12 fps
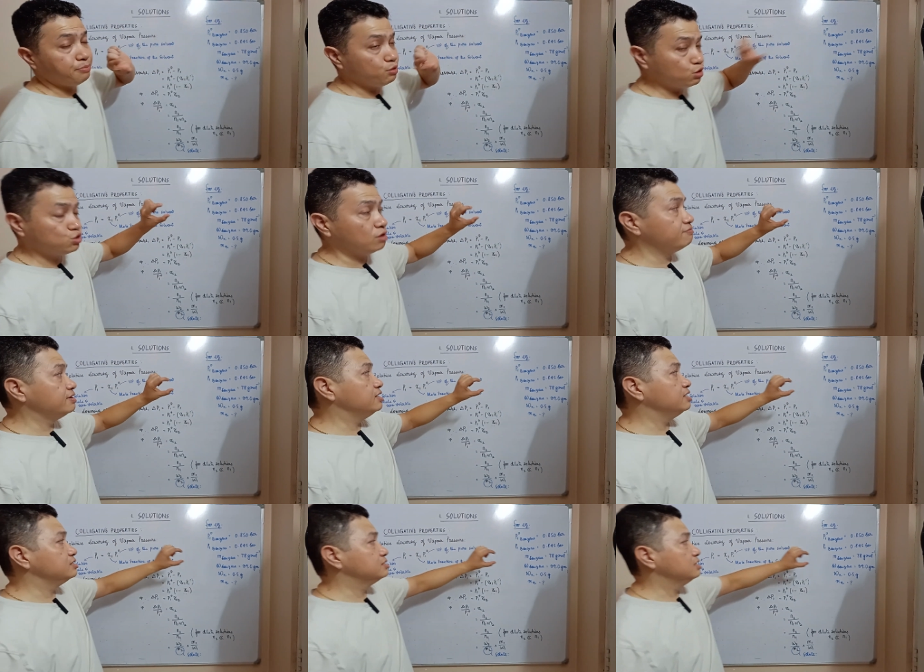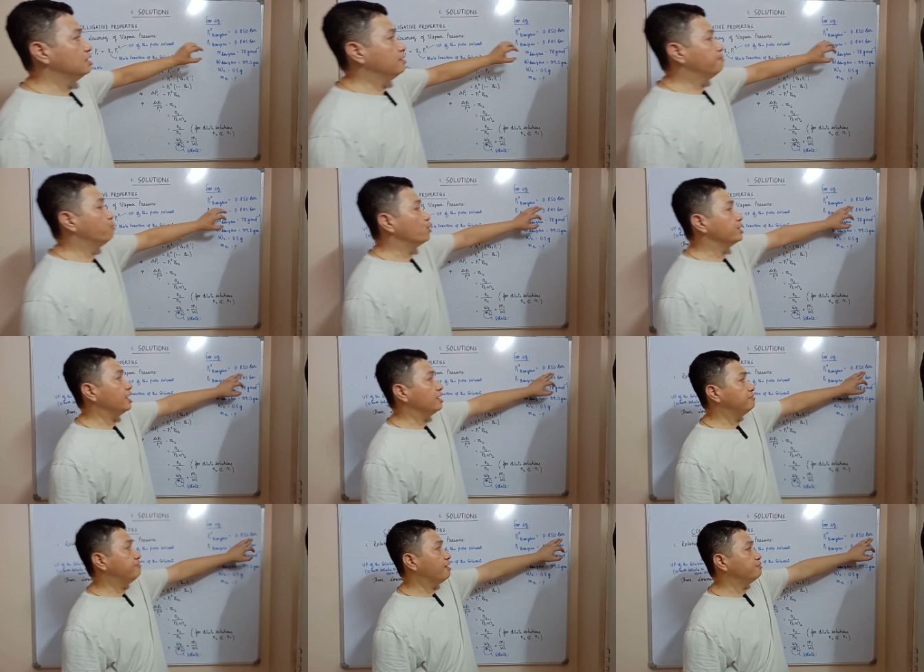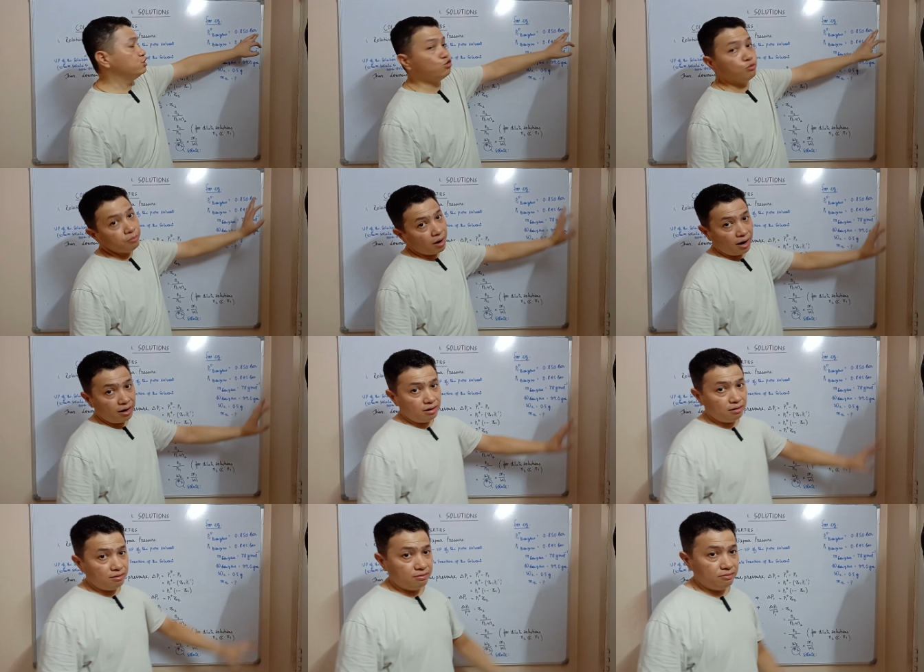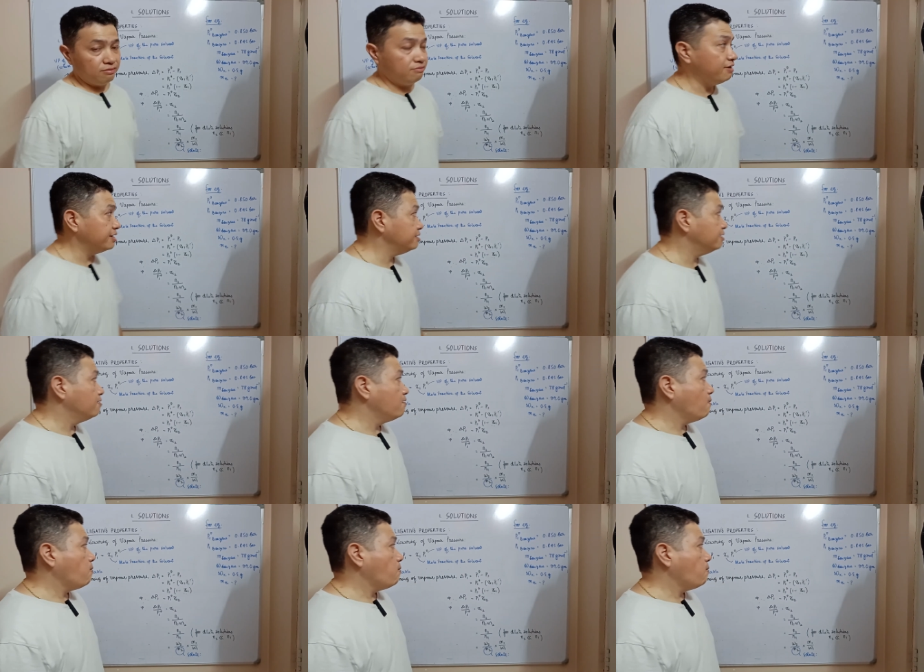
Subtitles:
pure solvent is 0.850 bar. Fine.